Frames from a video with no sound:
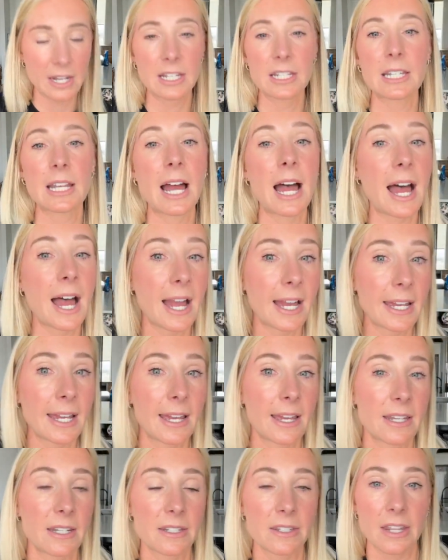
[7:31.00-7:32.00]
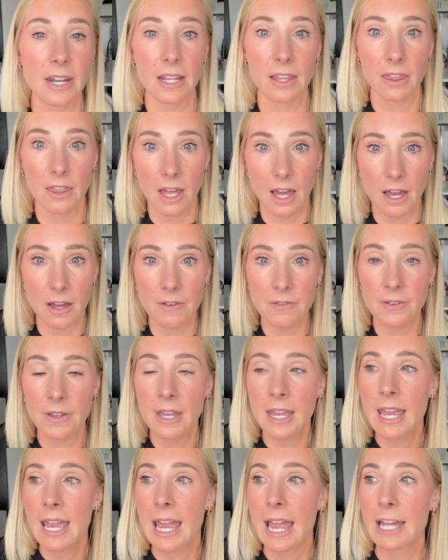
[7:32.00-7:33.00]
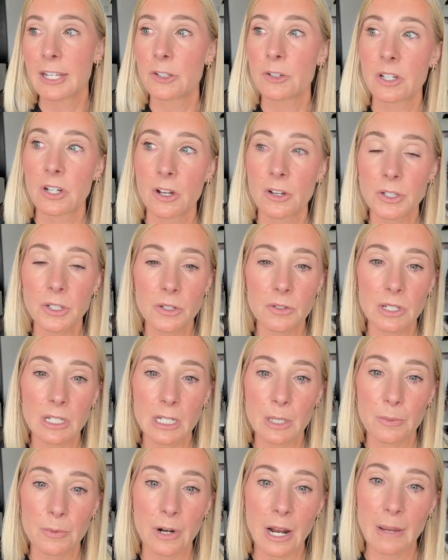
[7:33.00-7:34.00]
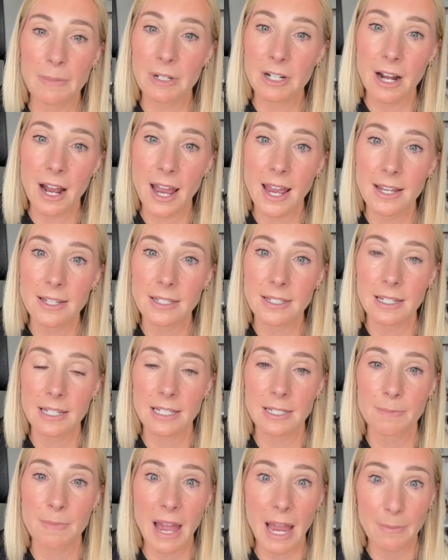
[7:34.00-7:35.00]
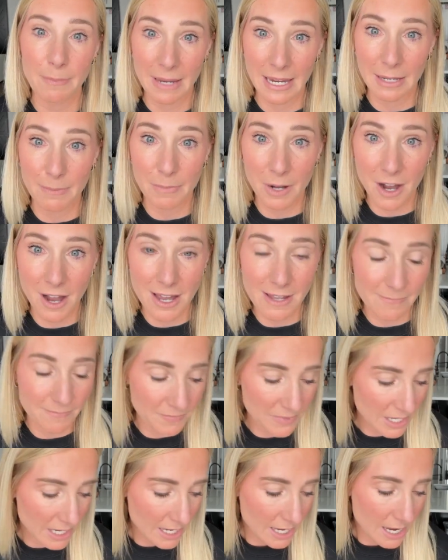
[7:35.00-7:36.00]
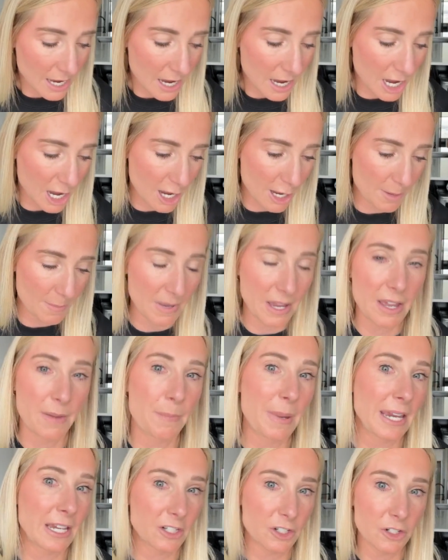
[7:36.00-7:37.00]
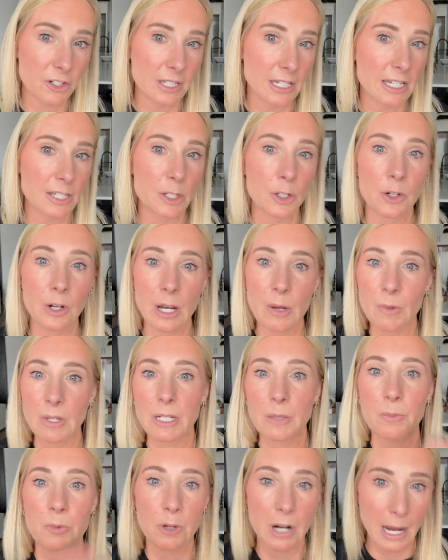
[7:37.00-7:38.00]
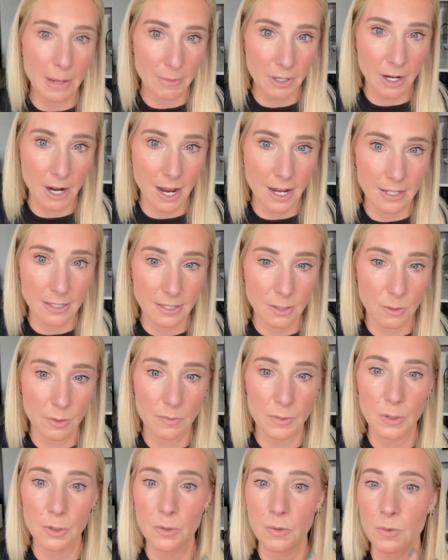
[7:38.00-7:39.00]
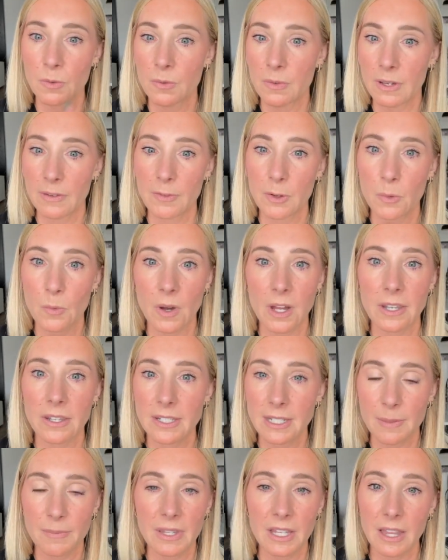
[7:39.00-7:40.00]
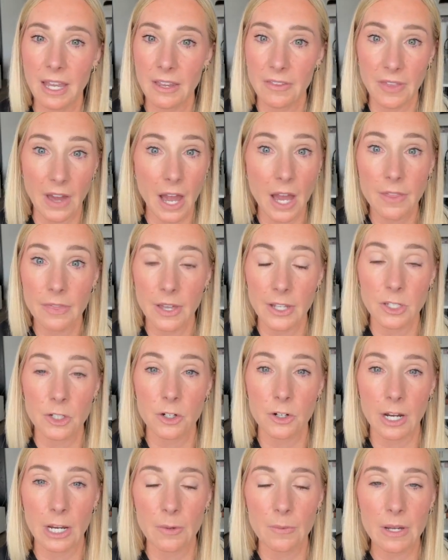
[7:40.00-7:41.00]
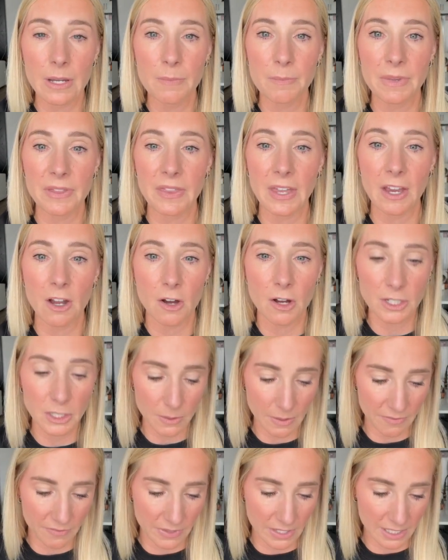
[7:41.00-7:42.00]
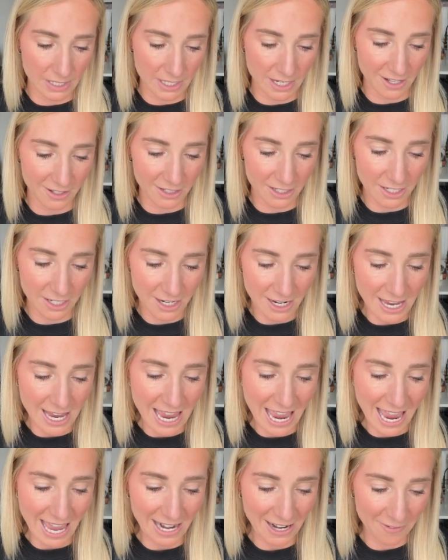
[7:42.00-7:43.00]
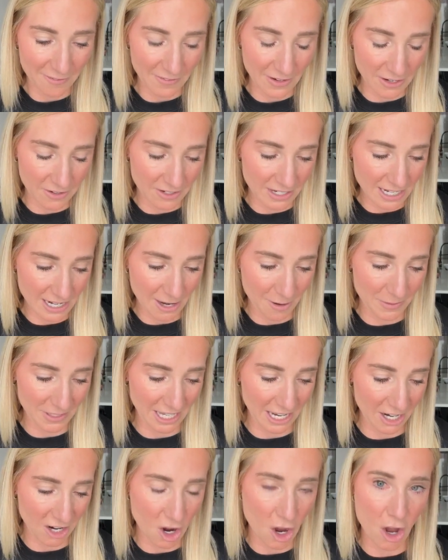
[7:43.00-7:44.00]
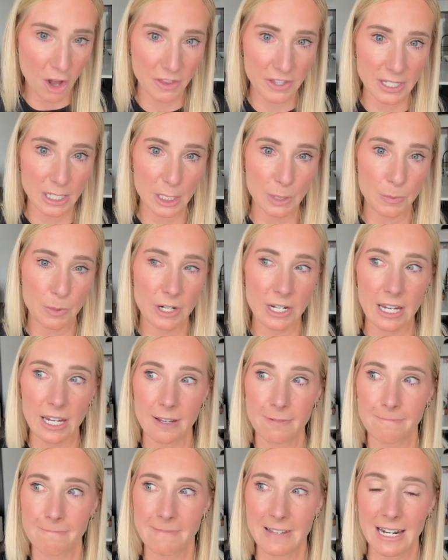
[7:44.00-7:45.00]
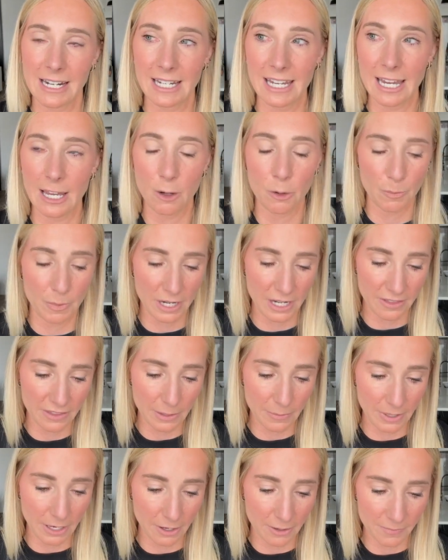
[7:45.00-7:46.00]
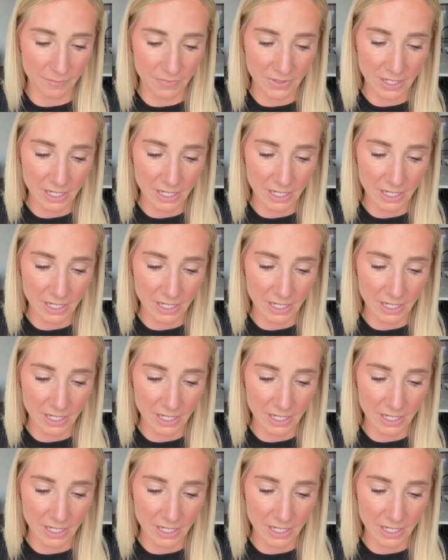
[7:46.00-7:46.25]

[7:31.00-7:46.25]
that is a high end that I love, and you can also use it to prime your eyes, is MAC Paint Pot. Painterly is a great one to prime your eyes. So if you want something like that, that's a great one. But they also have this color, and I found it and I was like, oh, this is pretty, and I can't open it. There we go.